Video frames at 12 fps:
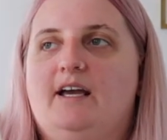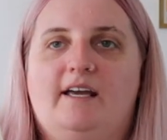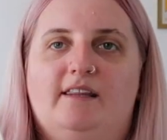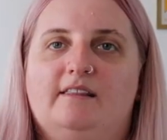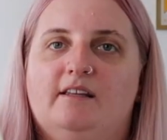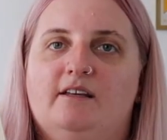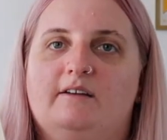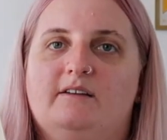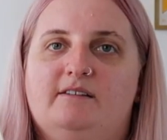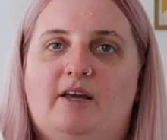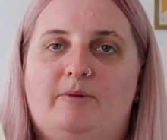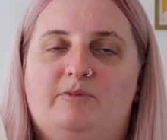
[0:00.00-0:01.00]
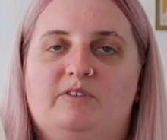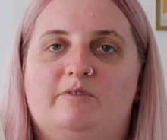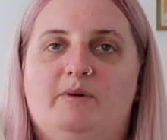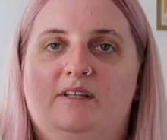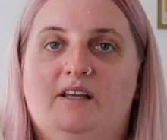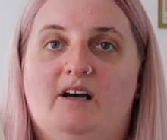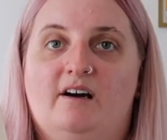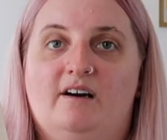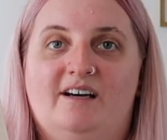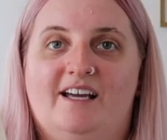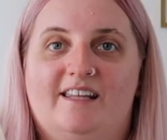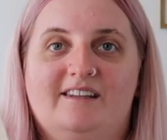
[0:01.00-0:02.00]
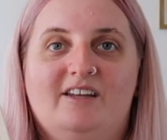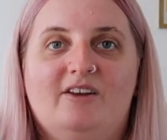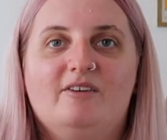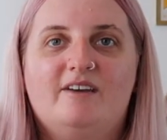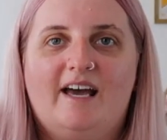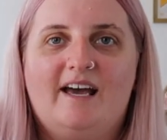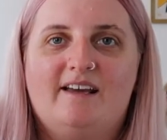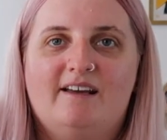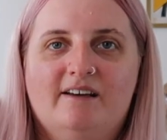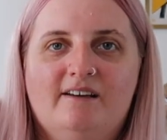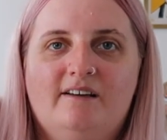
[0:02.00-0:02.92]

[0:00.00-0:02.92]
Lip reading: in the depths of winter in the UK.